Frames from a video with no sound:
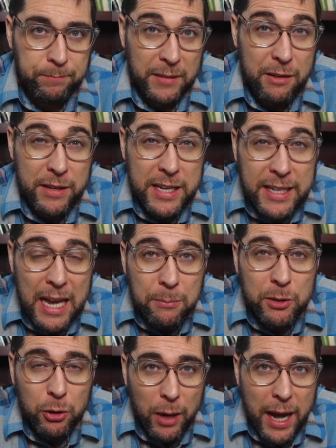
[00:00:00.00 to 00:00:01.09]
If he came to
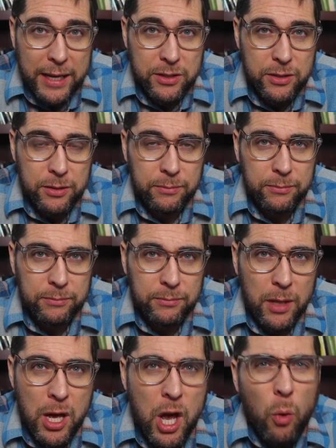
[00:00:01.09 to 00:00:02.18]
Christ,
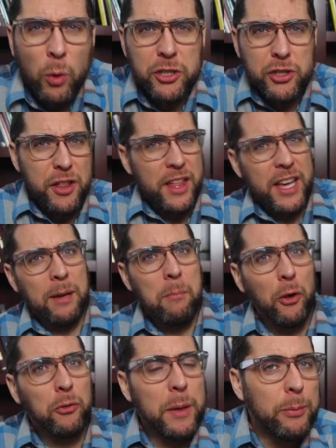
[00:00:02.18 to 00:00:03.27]
wouldn't you think
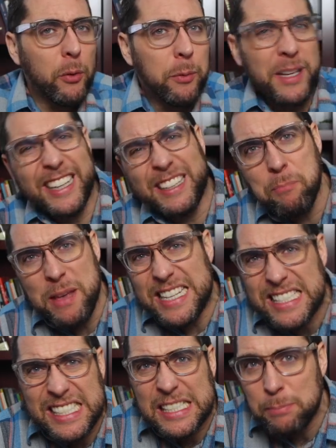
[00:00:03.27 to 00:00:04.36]
most people would be a bit
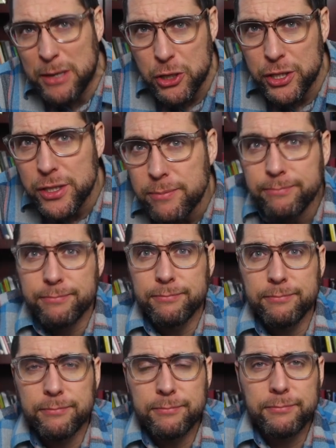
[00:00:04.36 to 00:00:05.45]
suspicious?
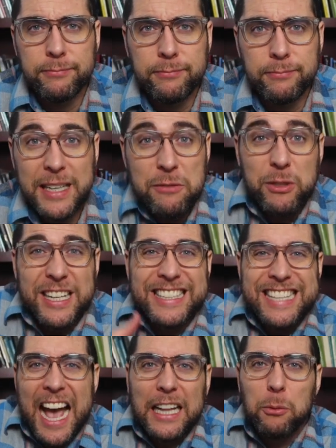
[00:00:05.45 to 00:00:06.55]
That's
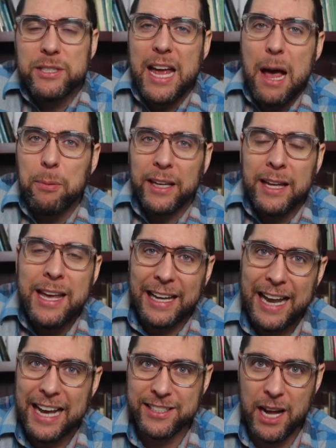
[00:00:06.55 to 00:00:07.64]
exactly what's happening in
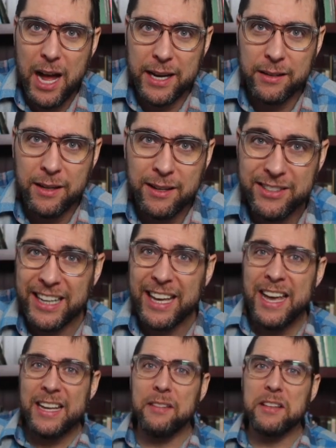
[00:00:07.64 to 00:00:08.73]
Acts 9. It's like,
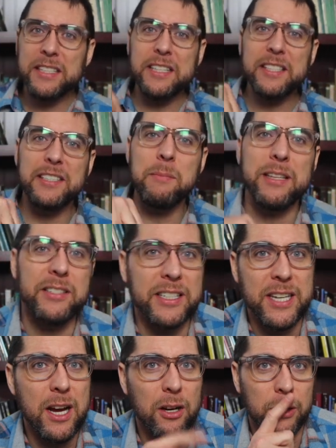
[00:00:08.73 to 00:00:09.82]
yeah, this guy's a domestic
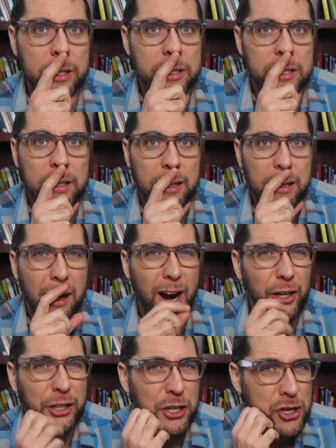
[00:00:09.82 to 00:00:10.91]
terrorist. Are
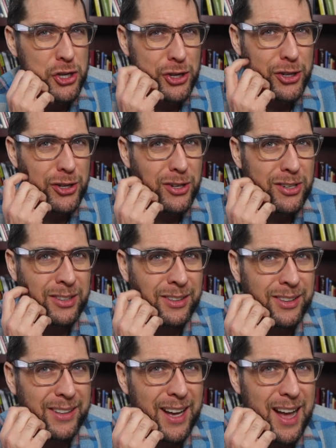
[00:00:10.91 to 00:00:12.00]
you sure,
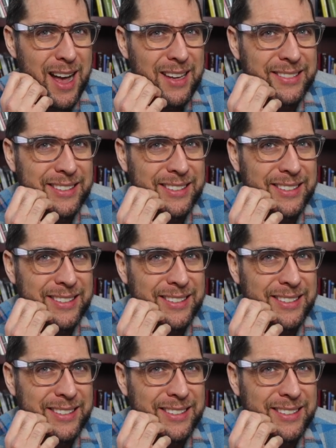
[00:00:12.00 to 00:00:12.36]
God?